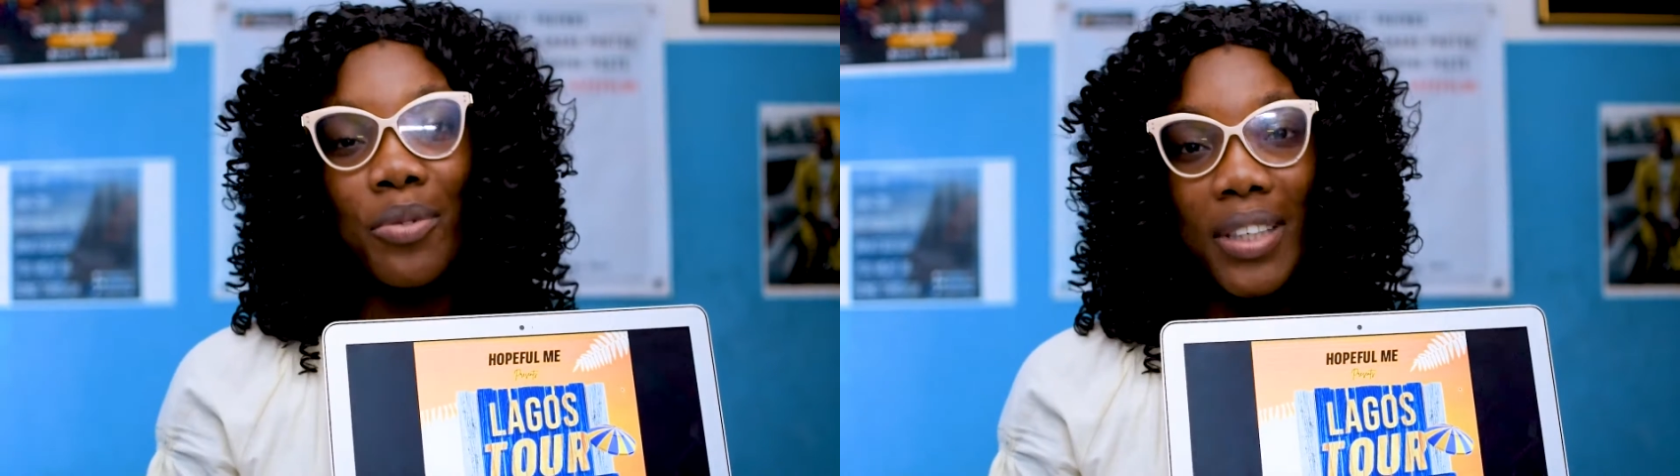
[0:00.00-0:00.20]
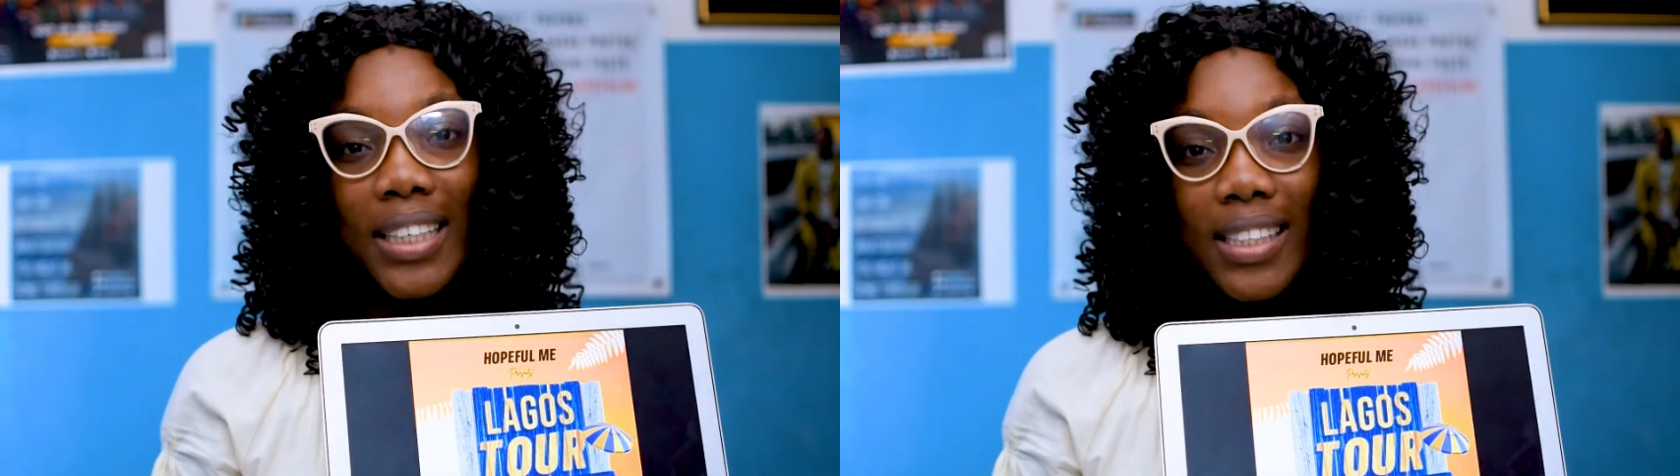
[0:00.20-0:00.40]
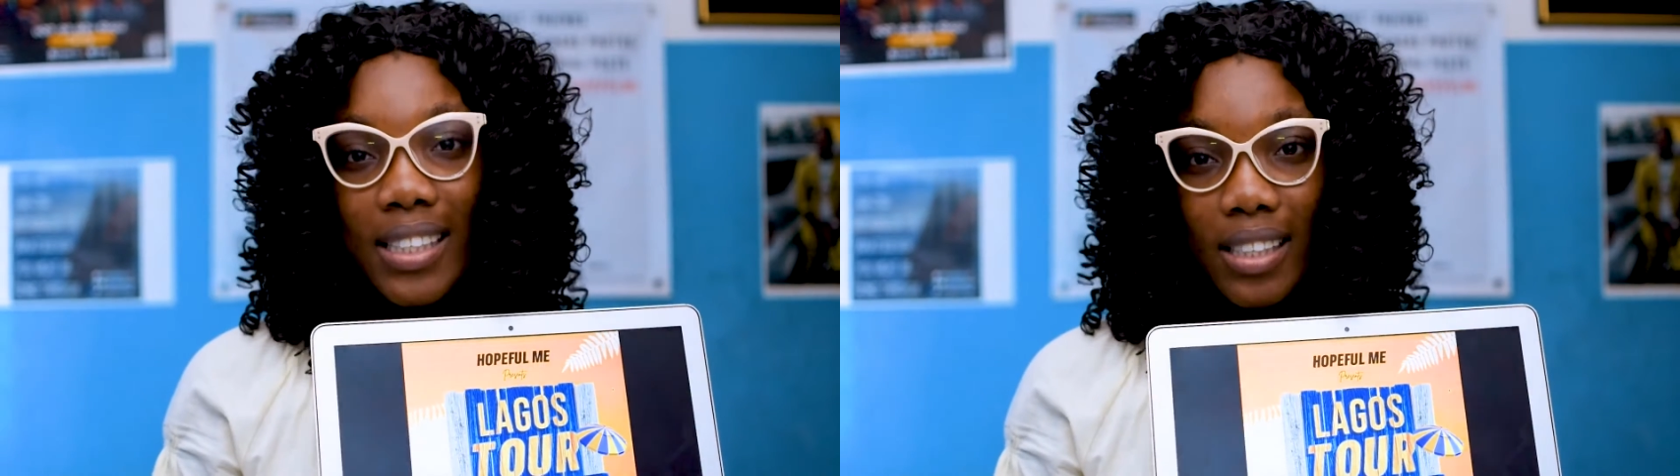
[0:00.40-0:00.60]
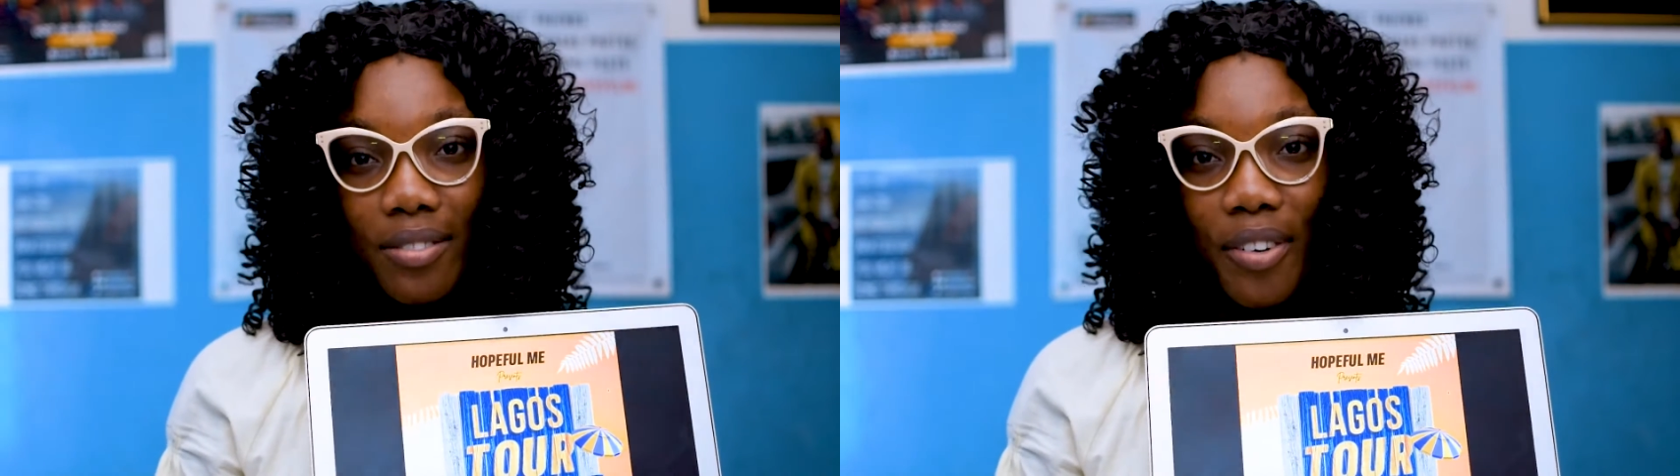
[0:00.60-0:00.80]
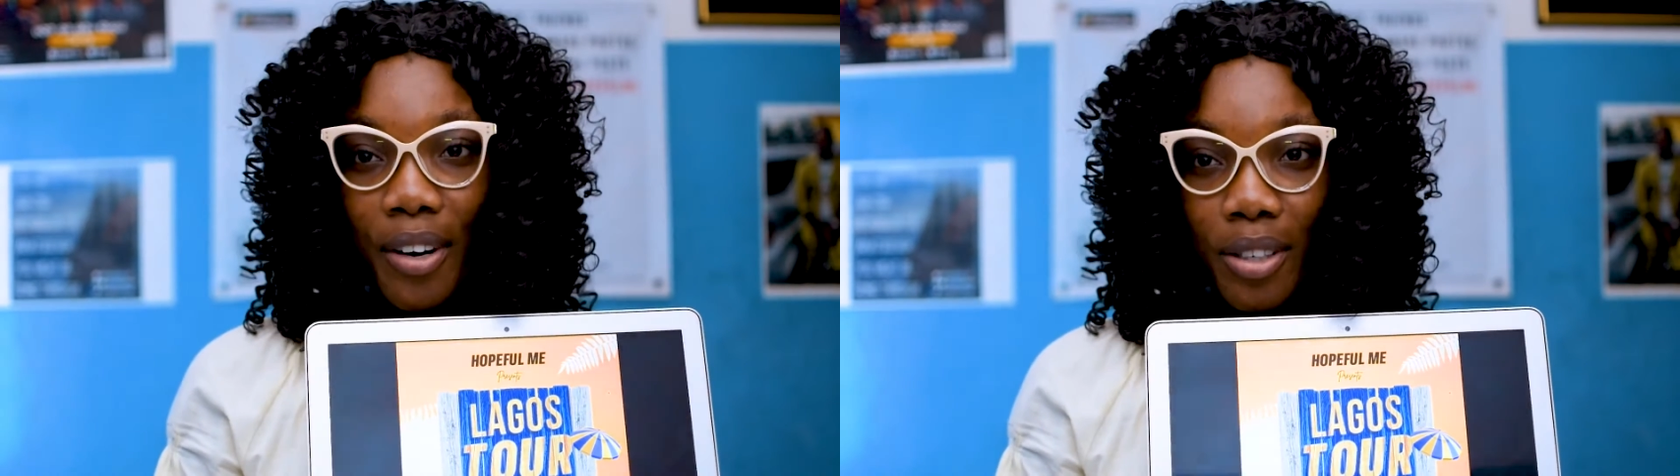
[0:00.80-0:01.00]

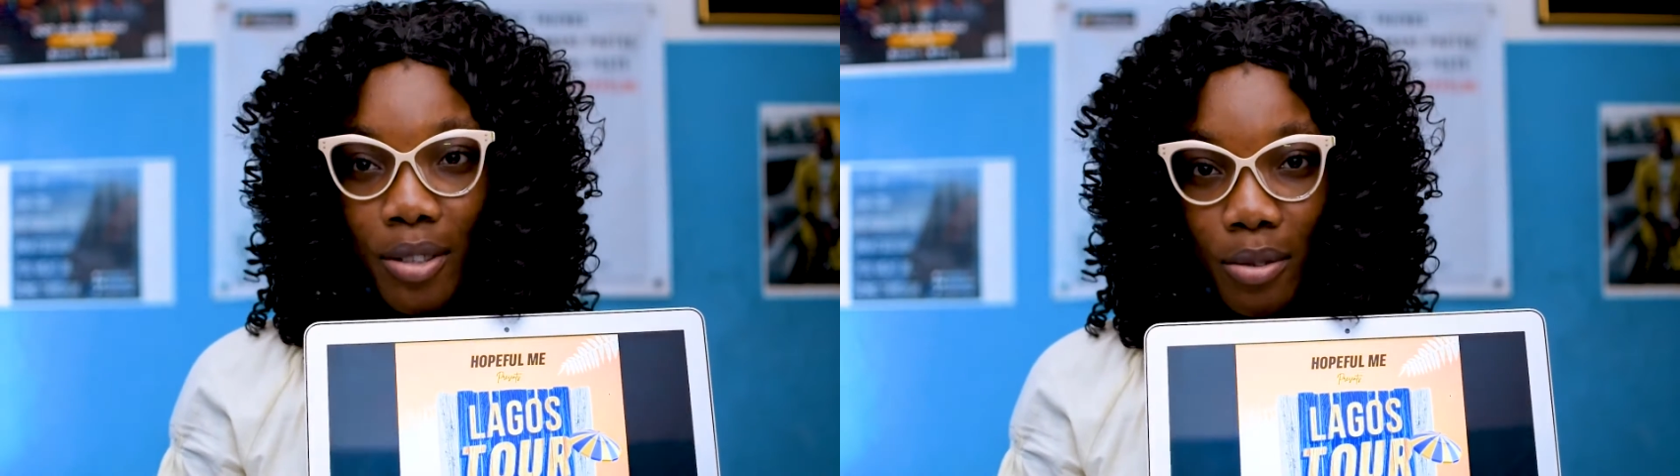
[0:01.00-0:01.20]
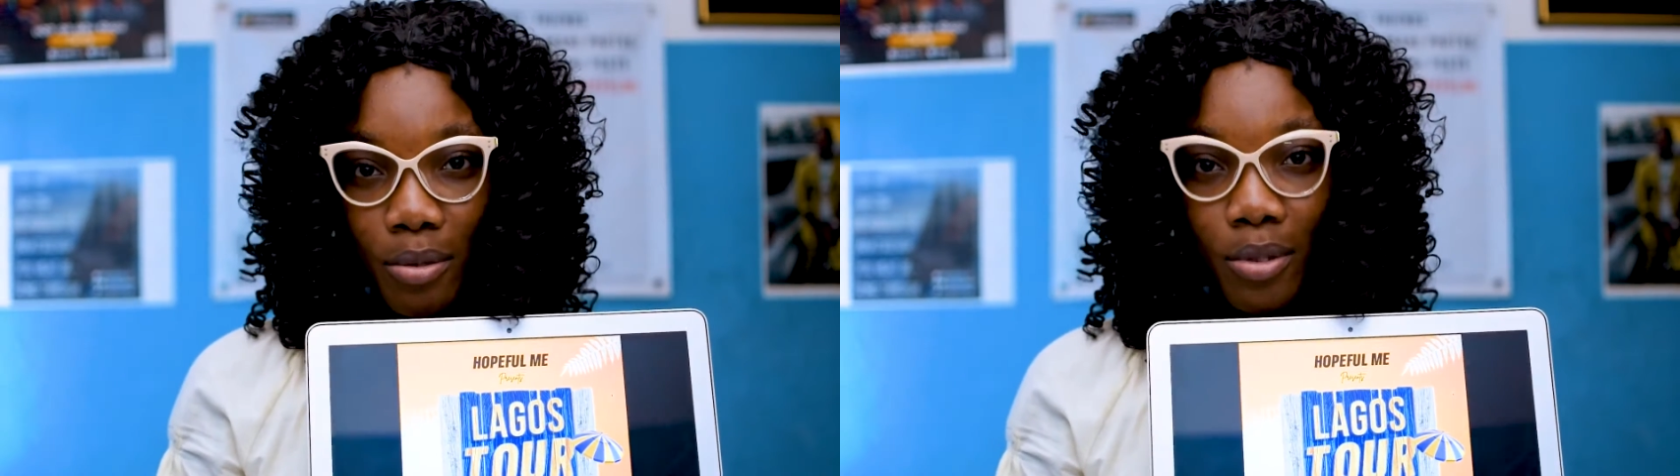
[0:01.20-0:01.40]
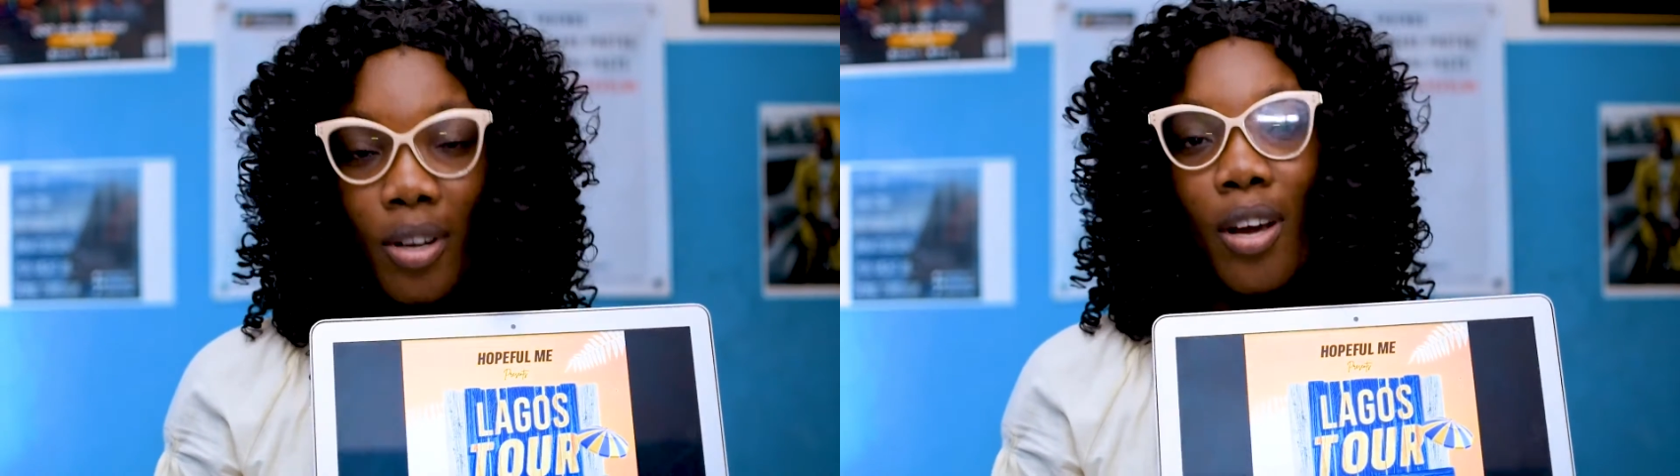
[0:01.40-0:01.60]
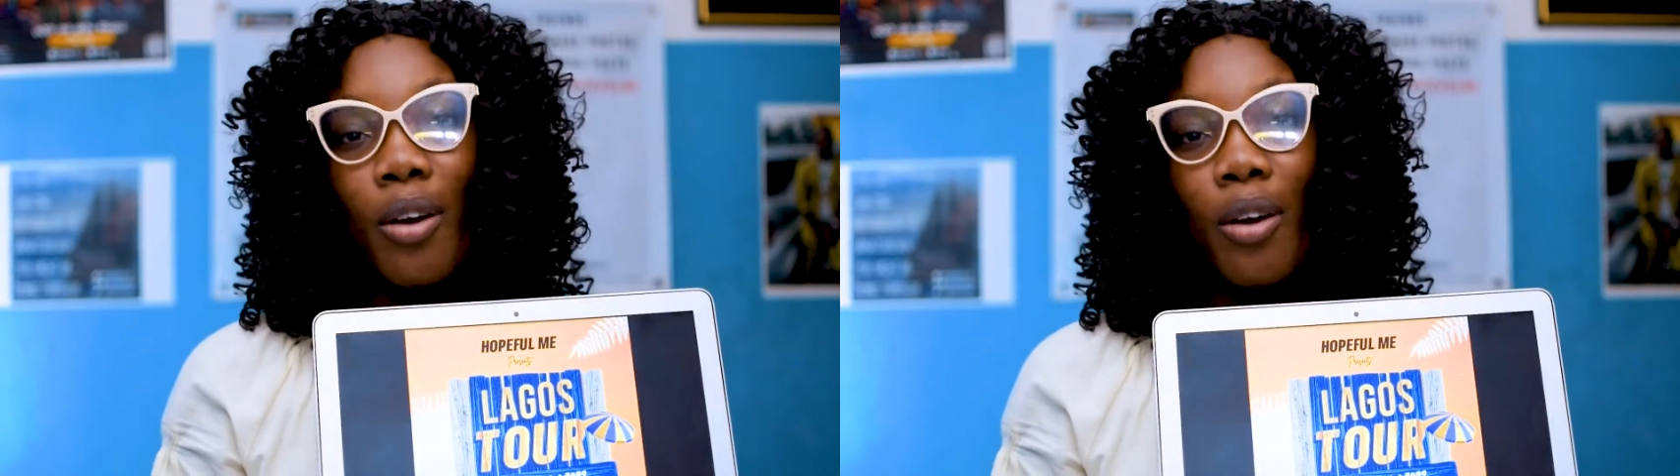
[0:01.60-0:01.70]
releasing very soon.